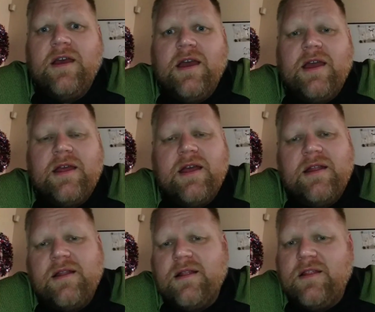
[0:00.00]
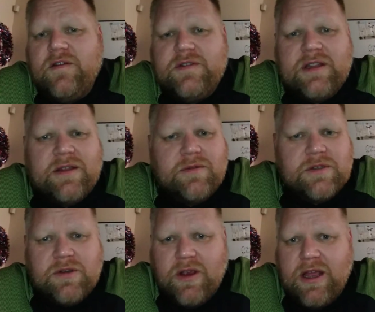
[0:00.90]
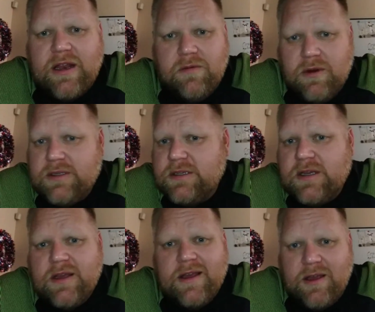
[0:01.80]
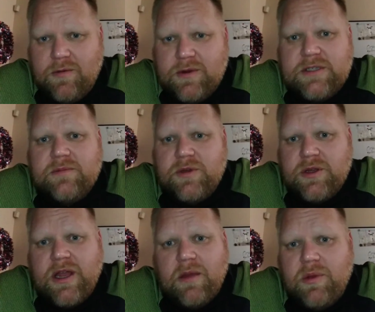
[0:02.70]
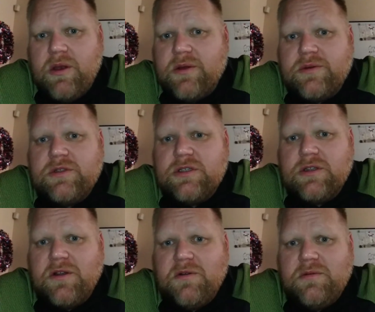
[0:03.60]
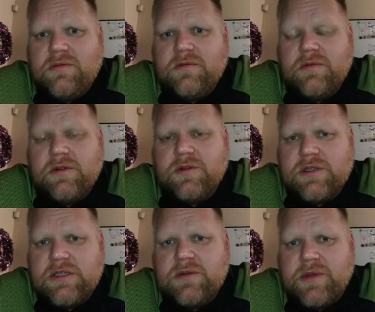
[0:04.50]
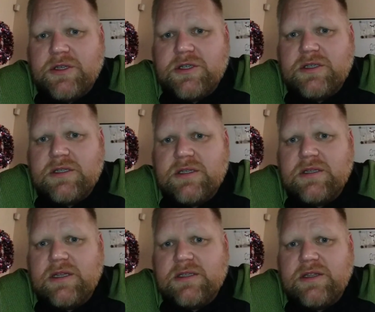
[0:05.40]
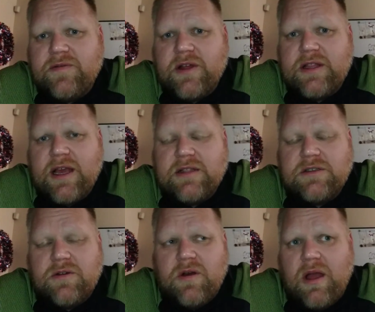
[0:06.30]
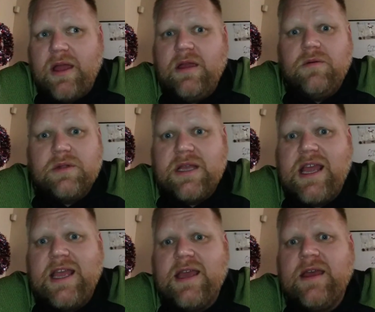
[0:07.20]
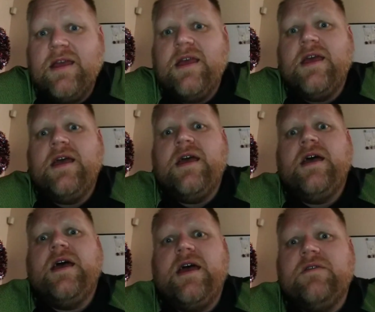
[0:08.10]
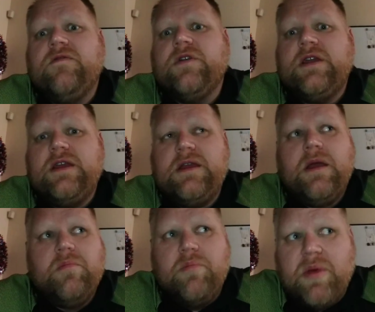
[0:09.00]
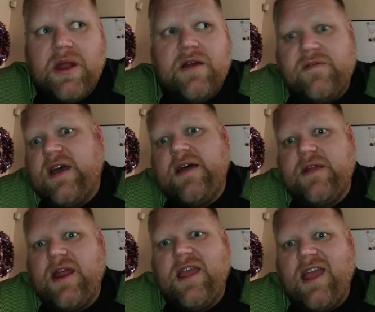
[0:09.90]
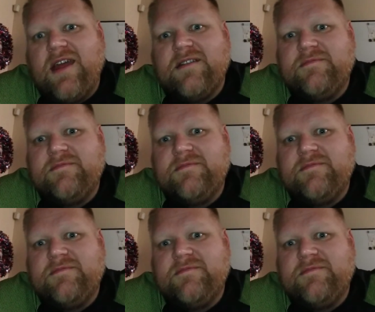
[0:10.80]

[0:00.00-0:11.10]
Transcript: and I loved it. It was great. It was it was some good happy news, you know, losing some inches and and stuff like that. So I will take every bit of that that I can